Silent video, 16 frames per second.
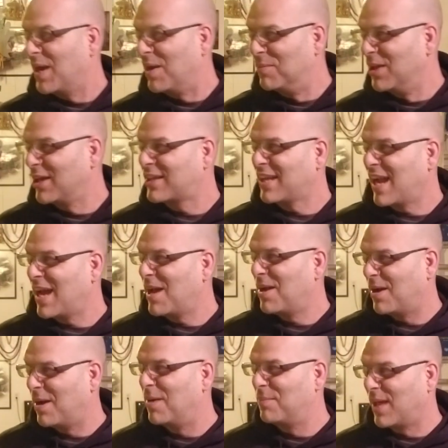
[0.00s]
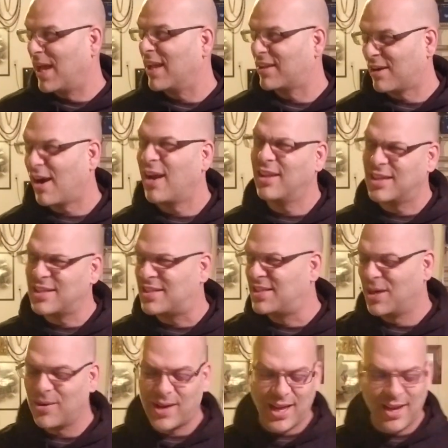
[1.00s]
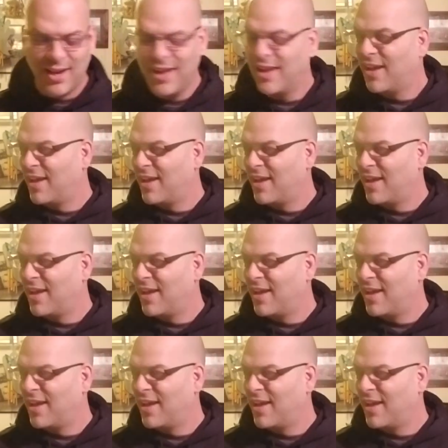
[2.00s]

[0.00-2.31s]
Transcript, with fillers: I'm looking at him. I'm like, all right, let's do it.